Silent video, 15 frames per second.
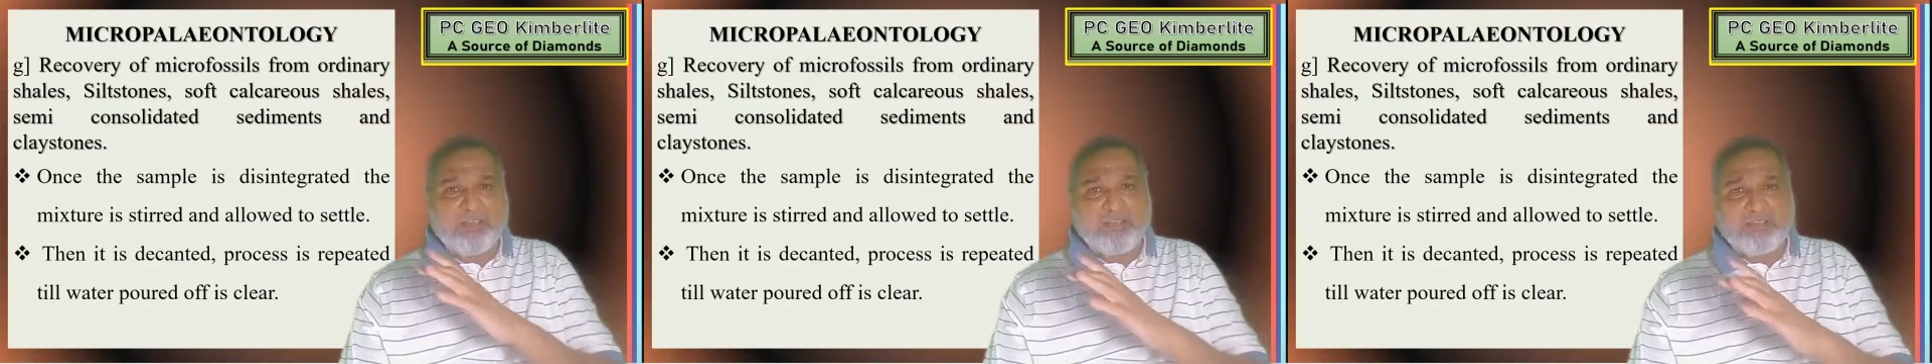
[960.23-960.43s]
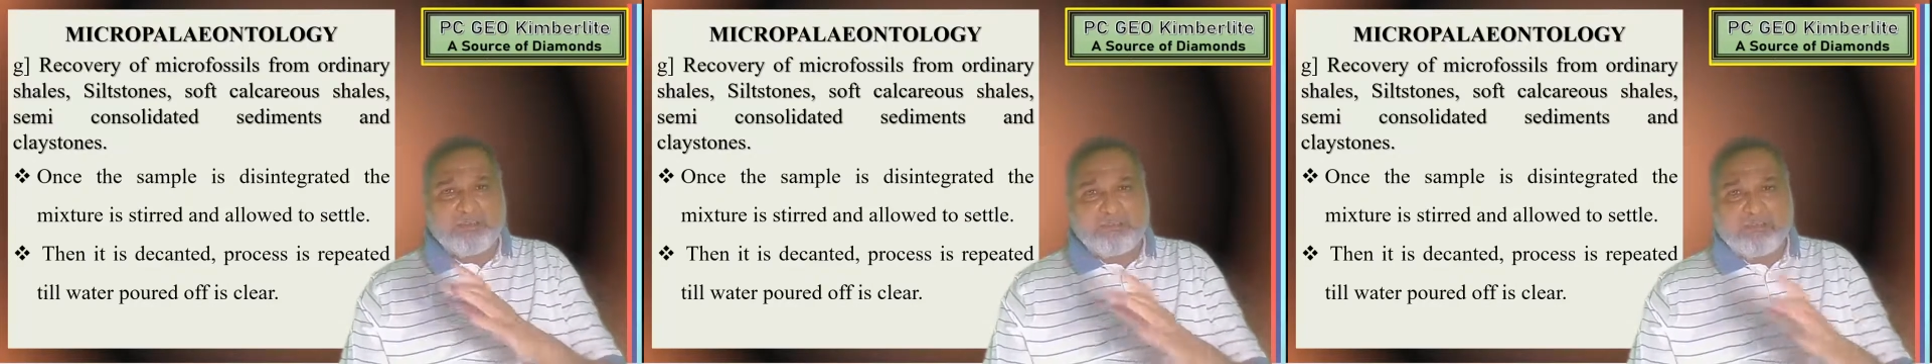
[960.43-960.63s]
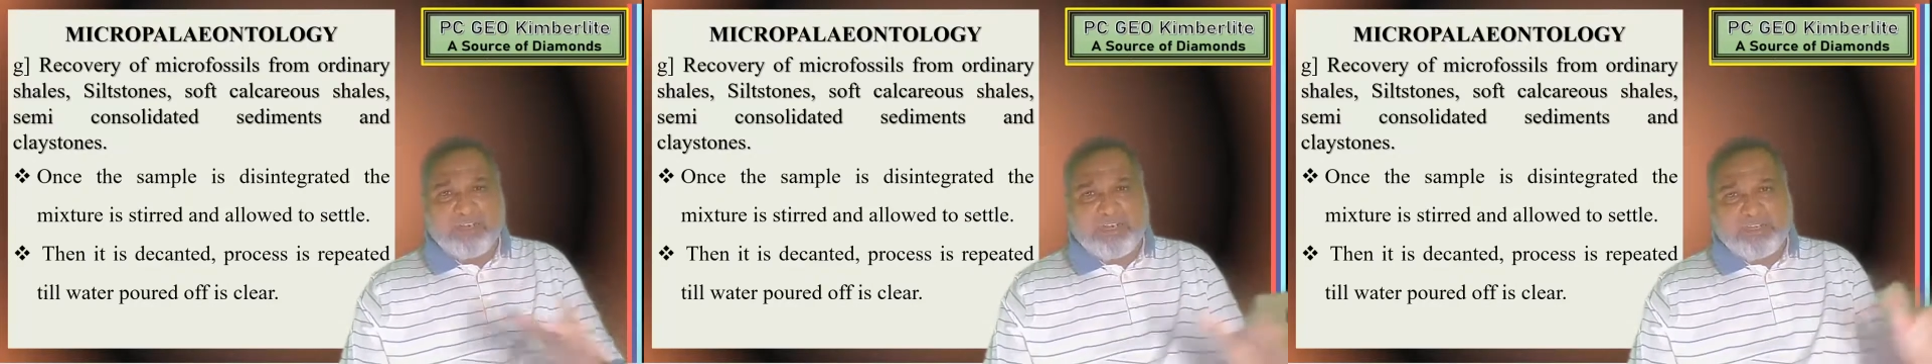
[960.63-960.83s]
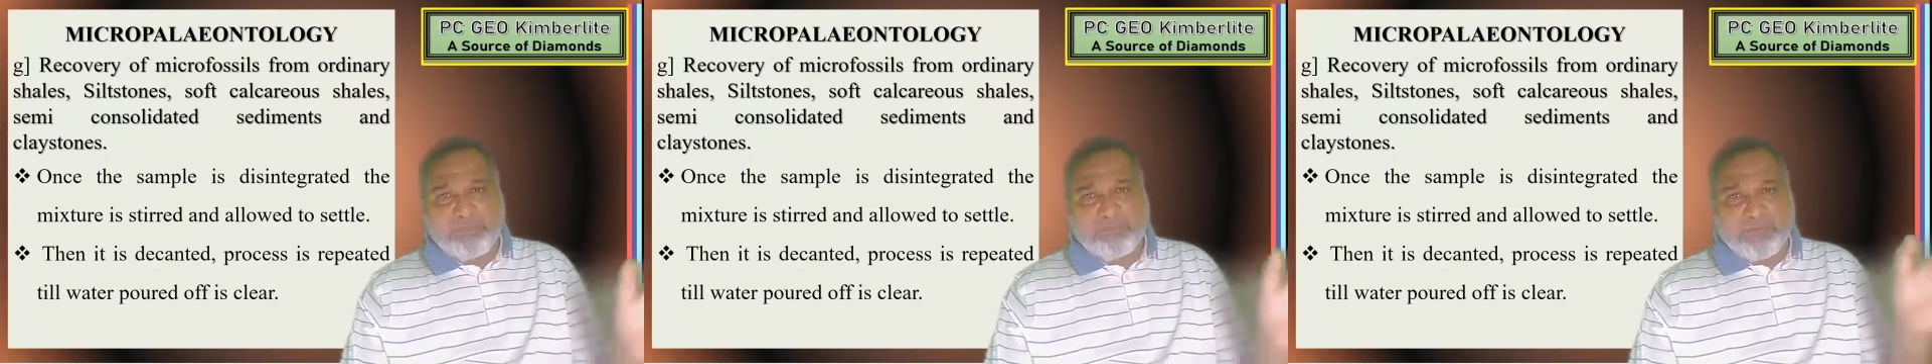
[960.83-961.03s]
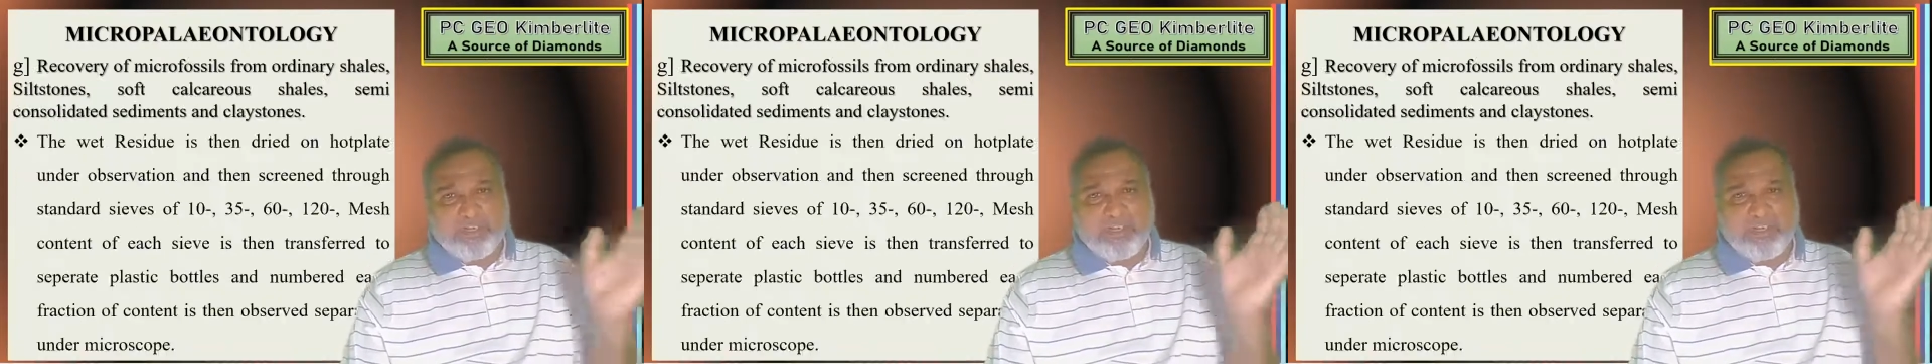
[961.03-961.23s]
the mud has
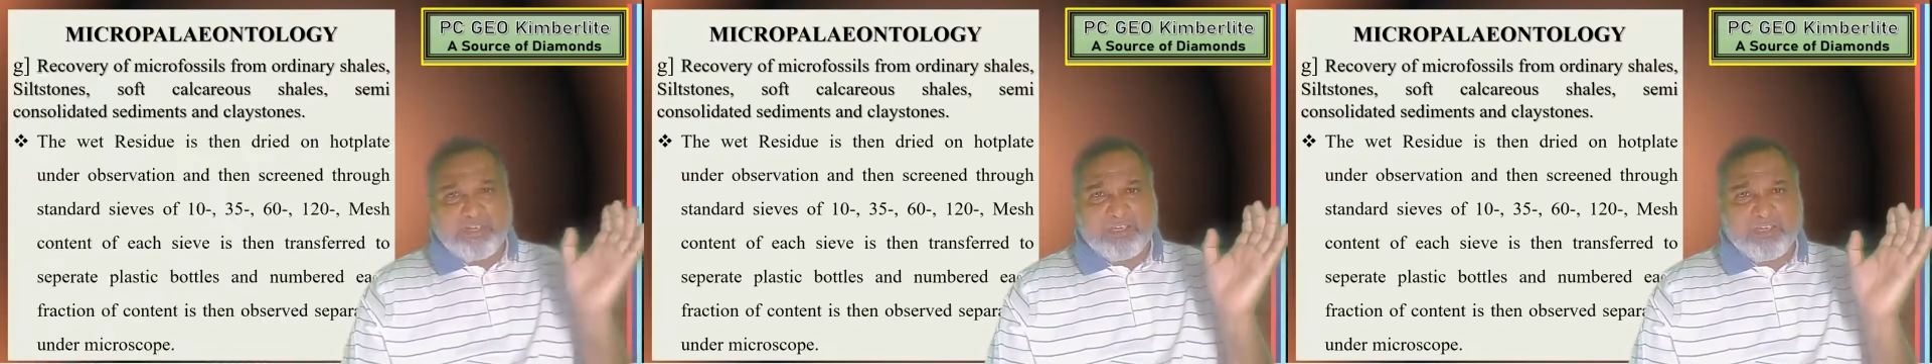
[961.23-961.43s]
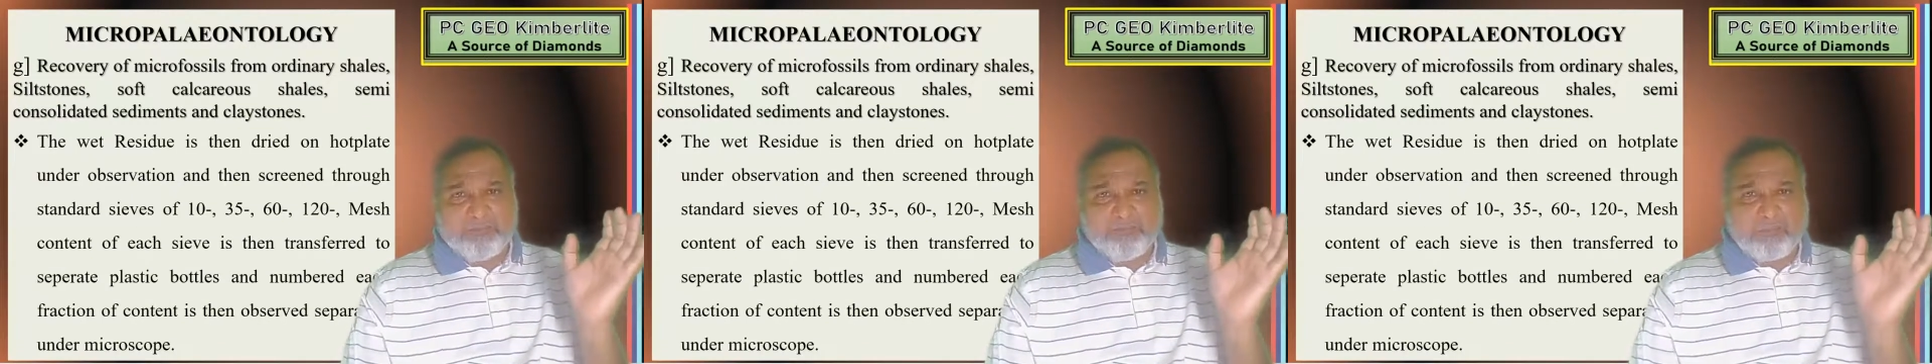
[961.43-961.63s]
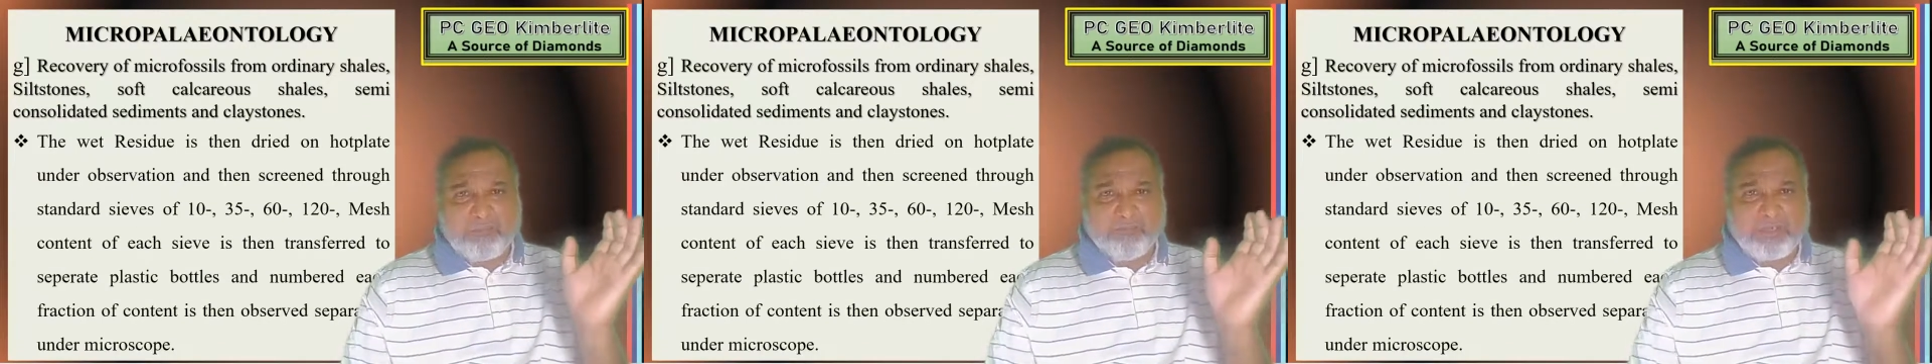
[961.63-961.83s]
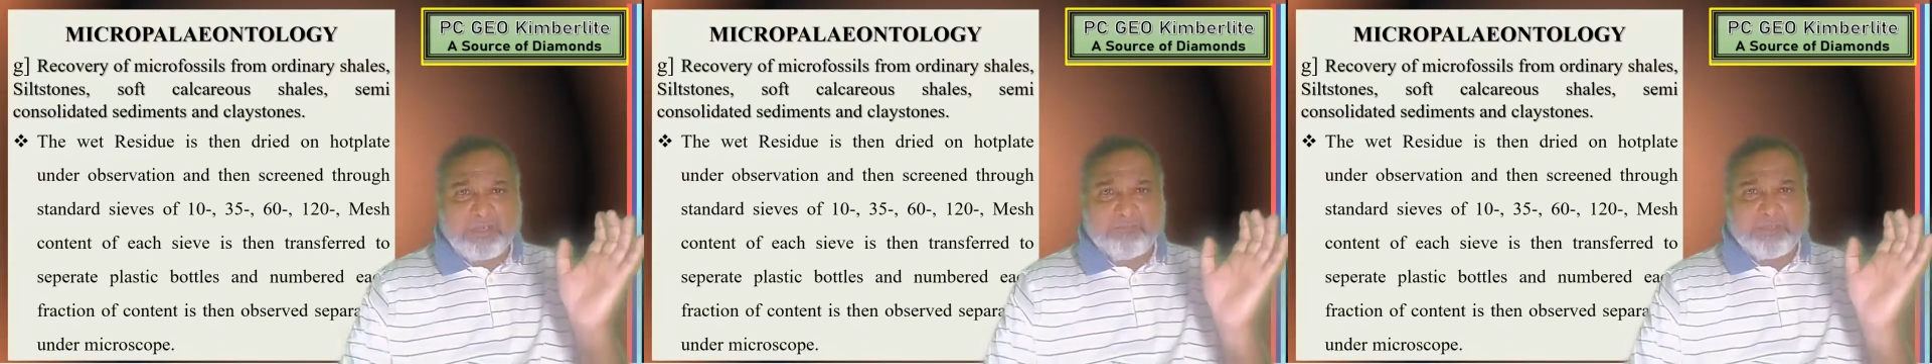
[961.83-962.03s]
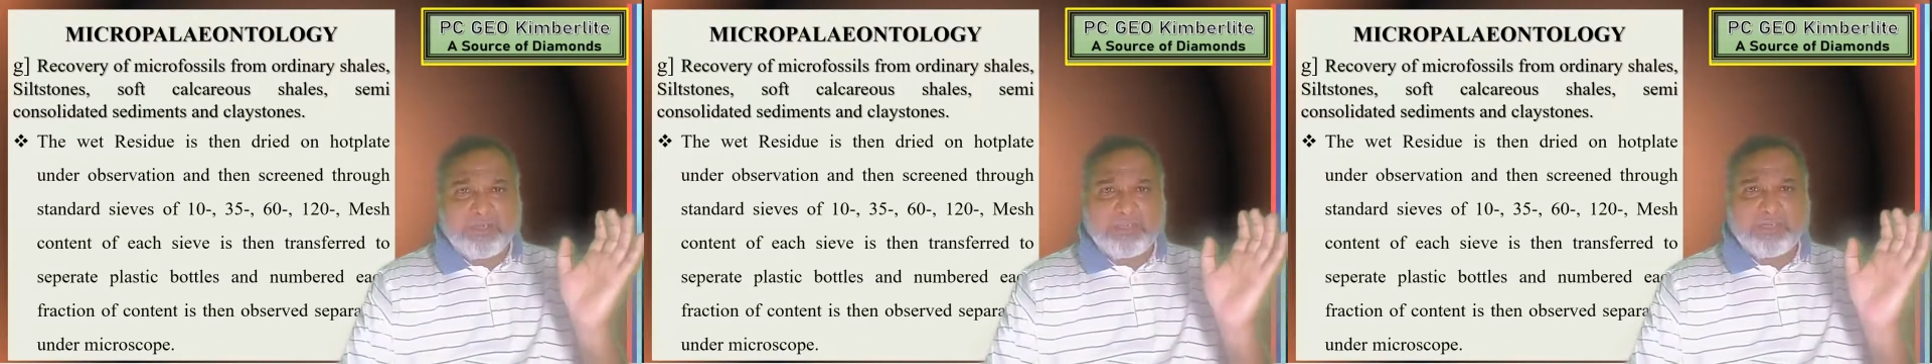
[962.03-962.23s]
been cleared from
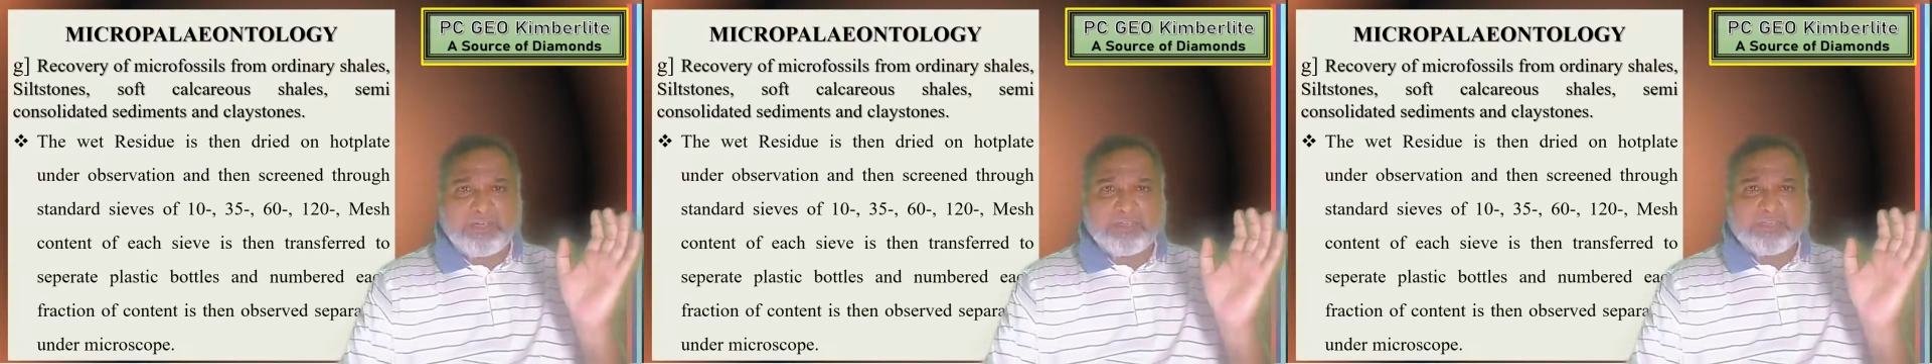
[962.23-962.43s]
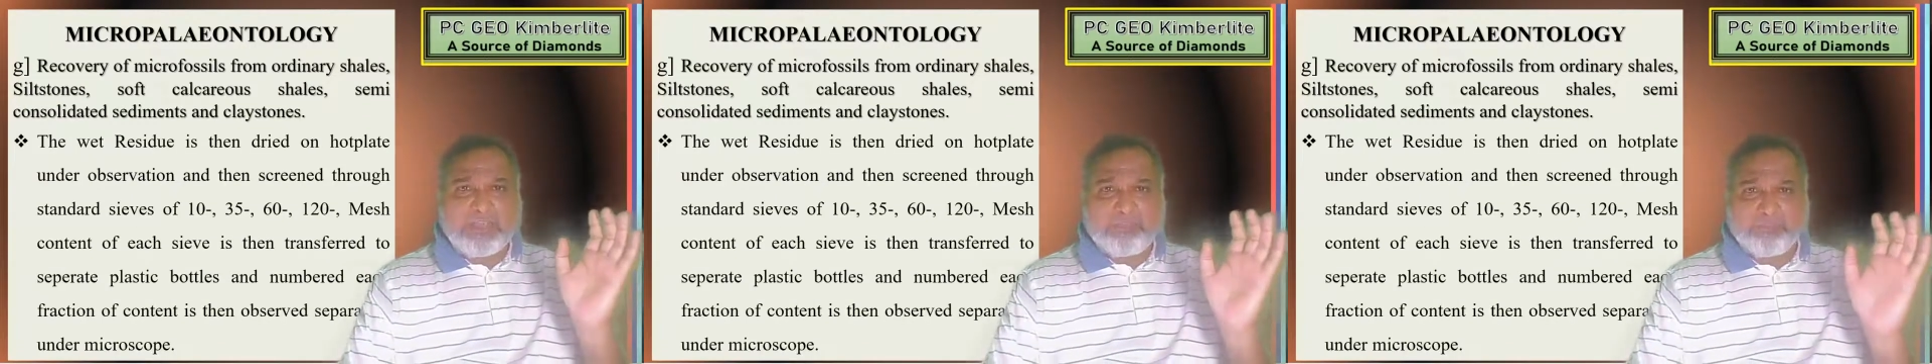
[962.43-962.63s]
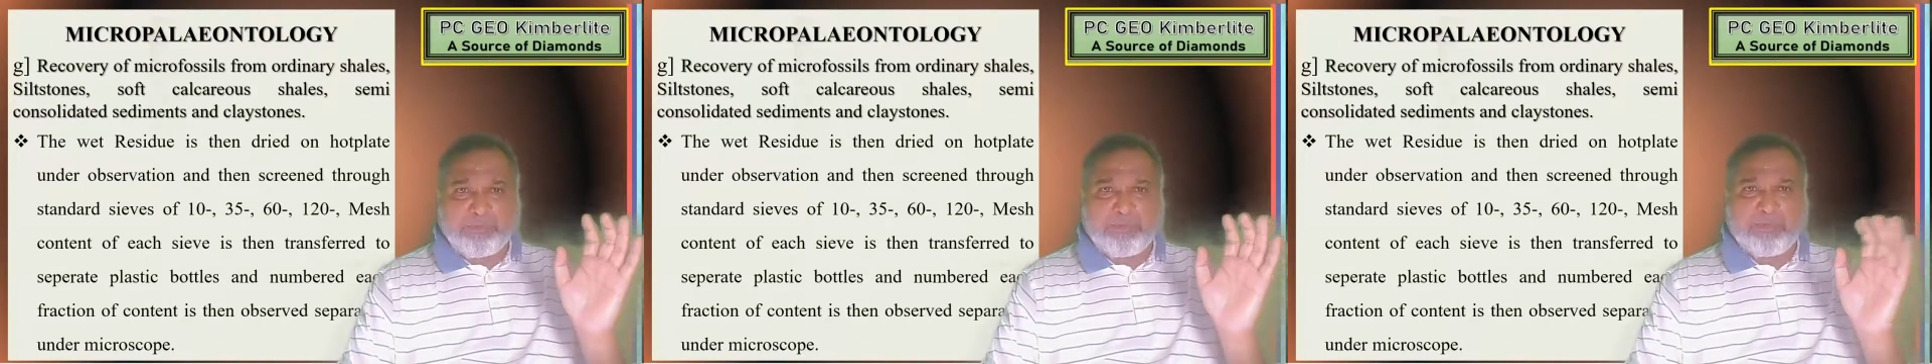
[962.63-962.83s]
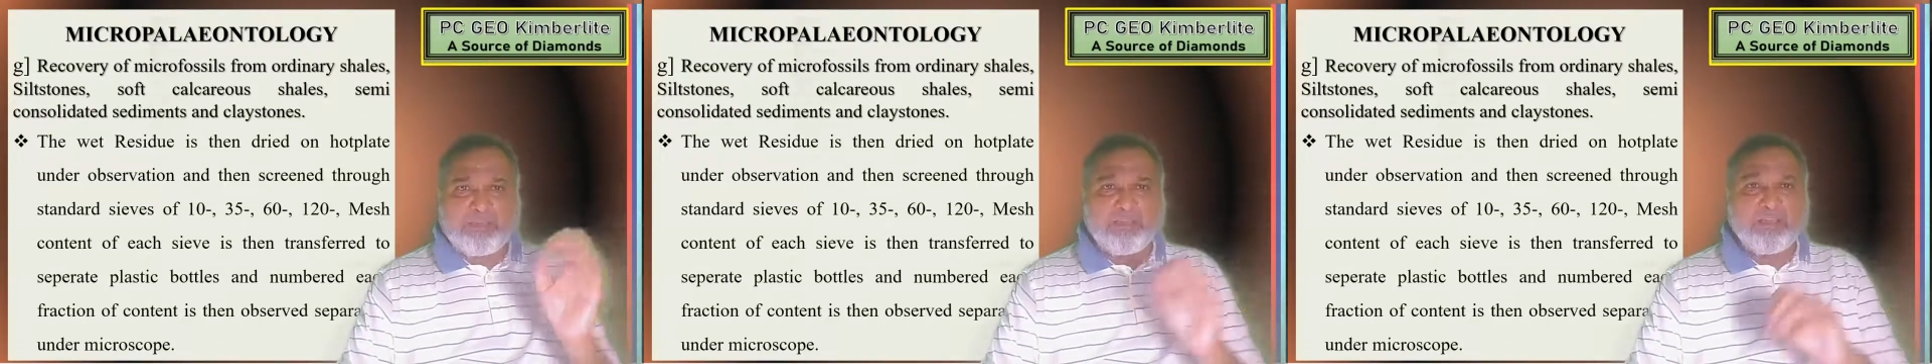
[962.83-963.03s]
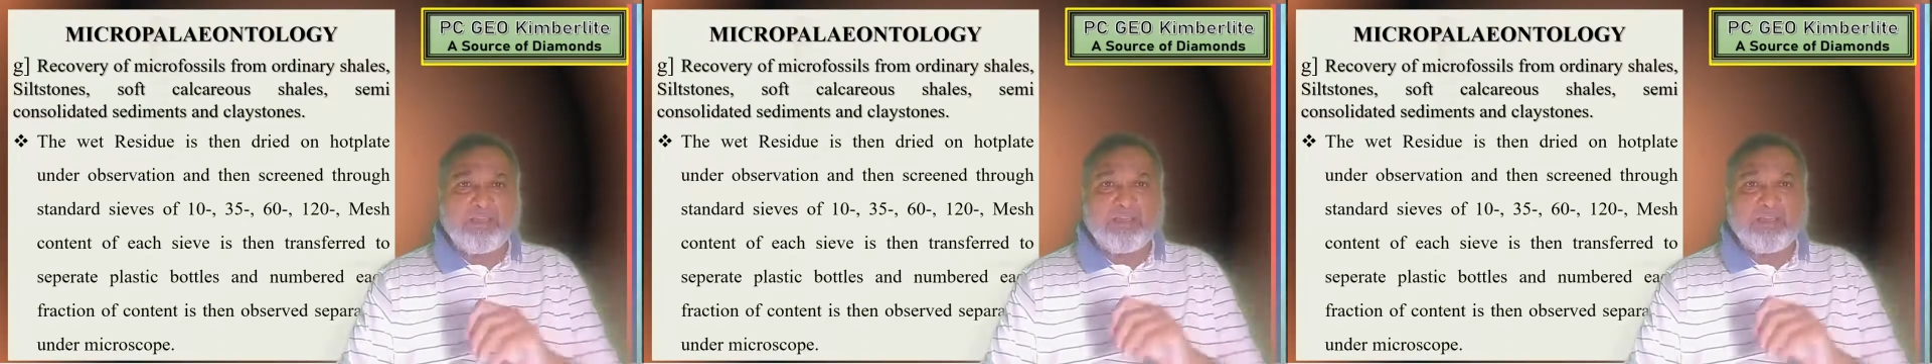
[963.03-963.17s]
that particular sample.